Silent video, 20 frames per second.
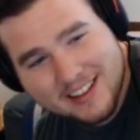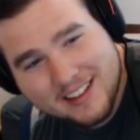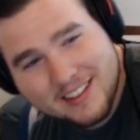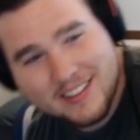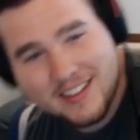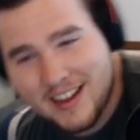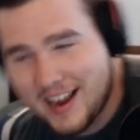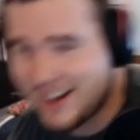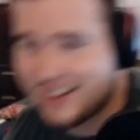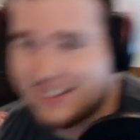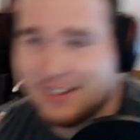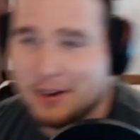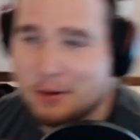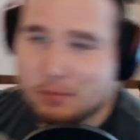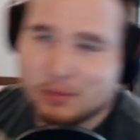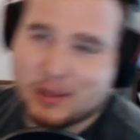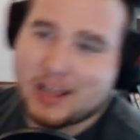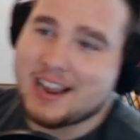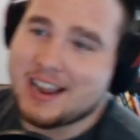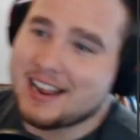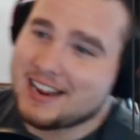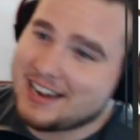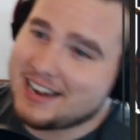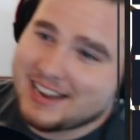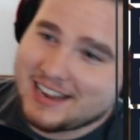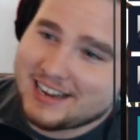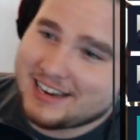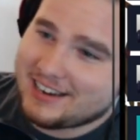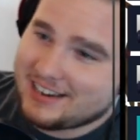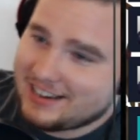Like, they're playing
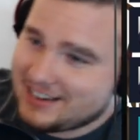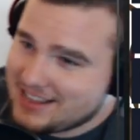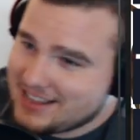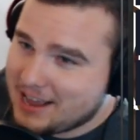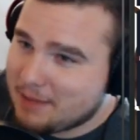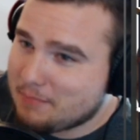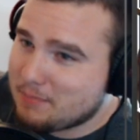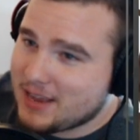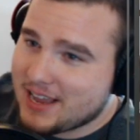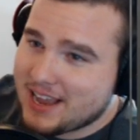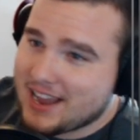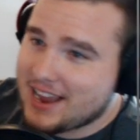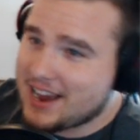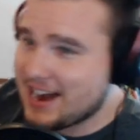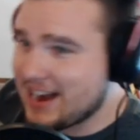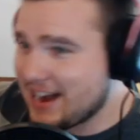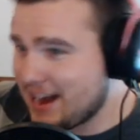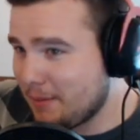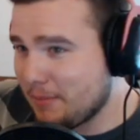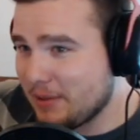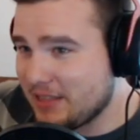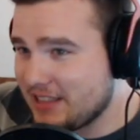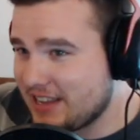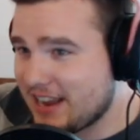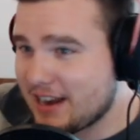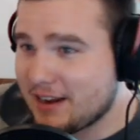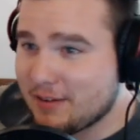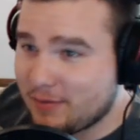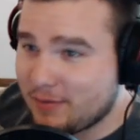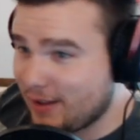in the NBA and I'm in the
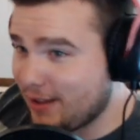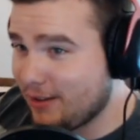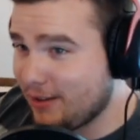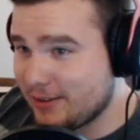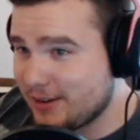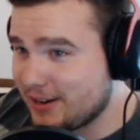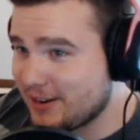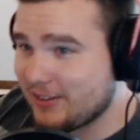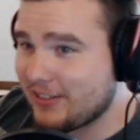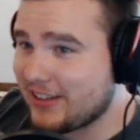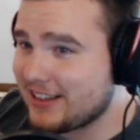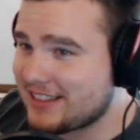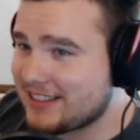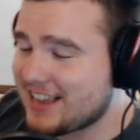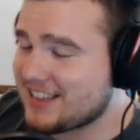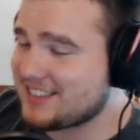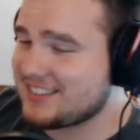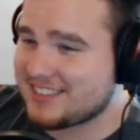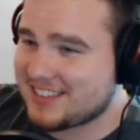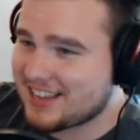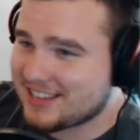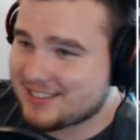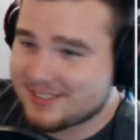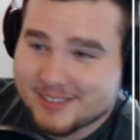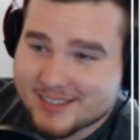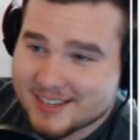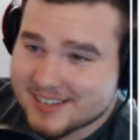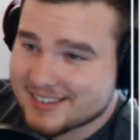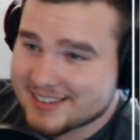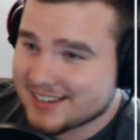NFL, you know, like that's
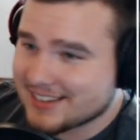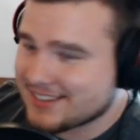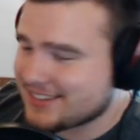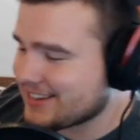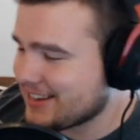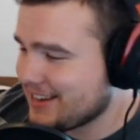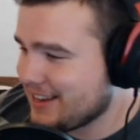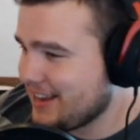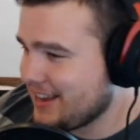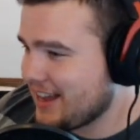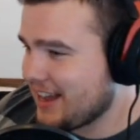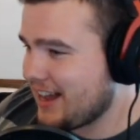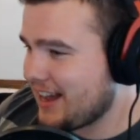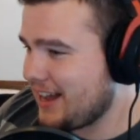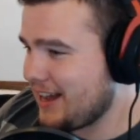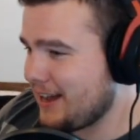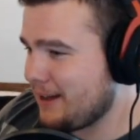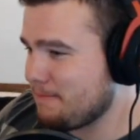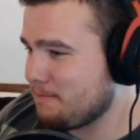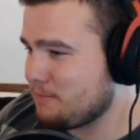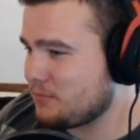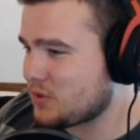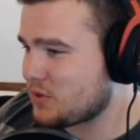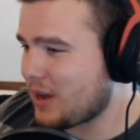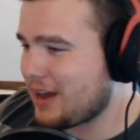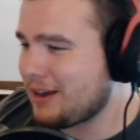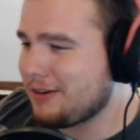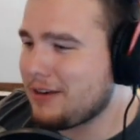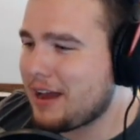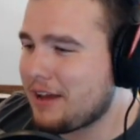what this is. So
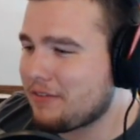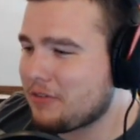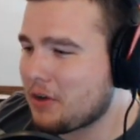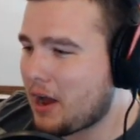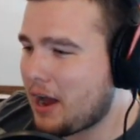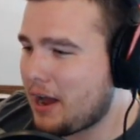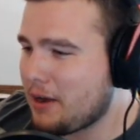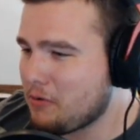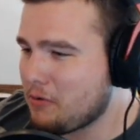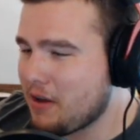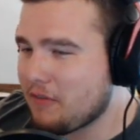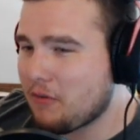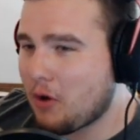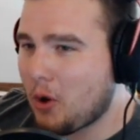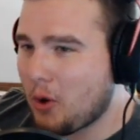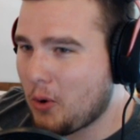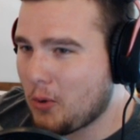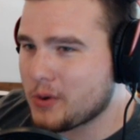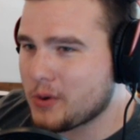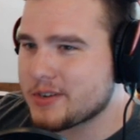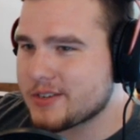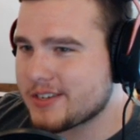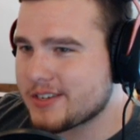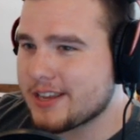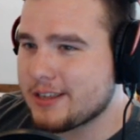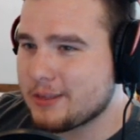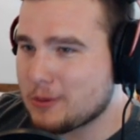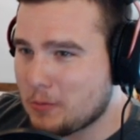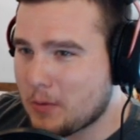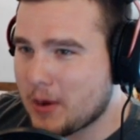I don't have a horse
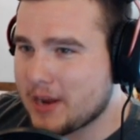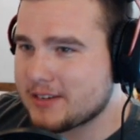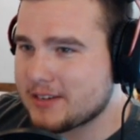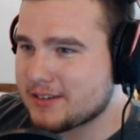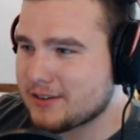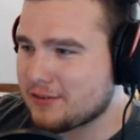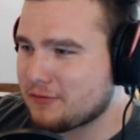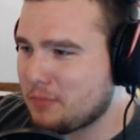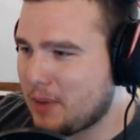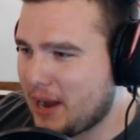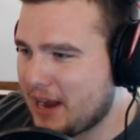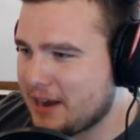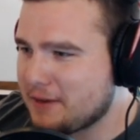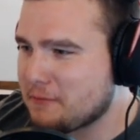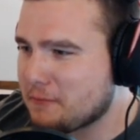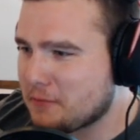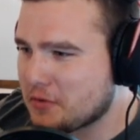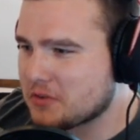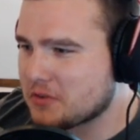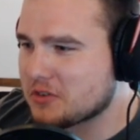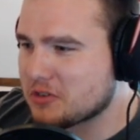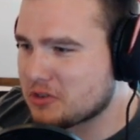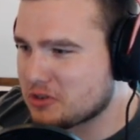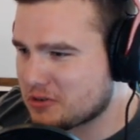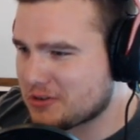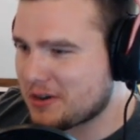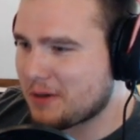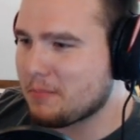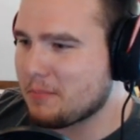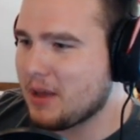in the race of Biden versus
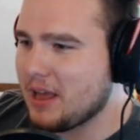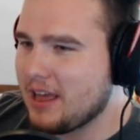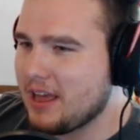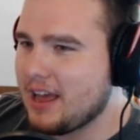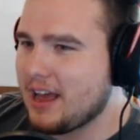Trump.